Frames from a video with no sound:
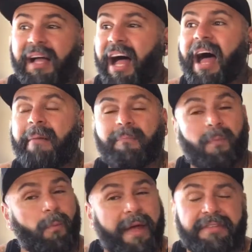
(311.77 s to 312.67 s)

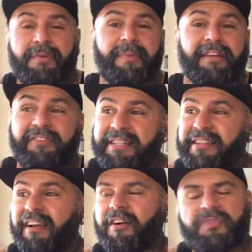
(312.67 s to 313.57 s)
um, way too big for these
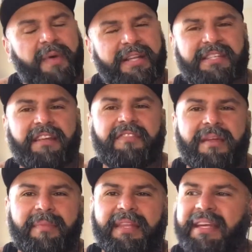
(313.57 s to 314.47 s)
kind of cars, but I just love the
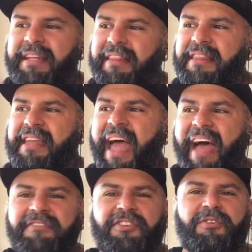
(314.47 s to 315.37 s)
ability that they
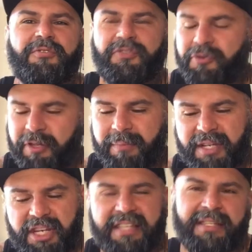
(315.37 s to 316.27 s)
have to tune them,
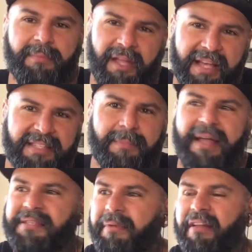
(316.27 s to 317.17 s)
adjust them,
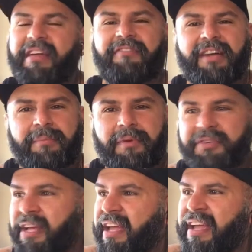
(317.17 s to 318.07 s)
customize them, and all that fucking
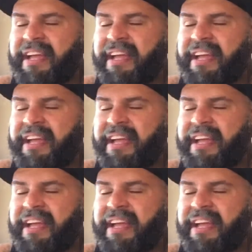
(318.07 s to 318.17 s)
bullshit.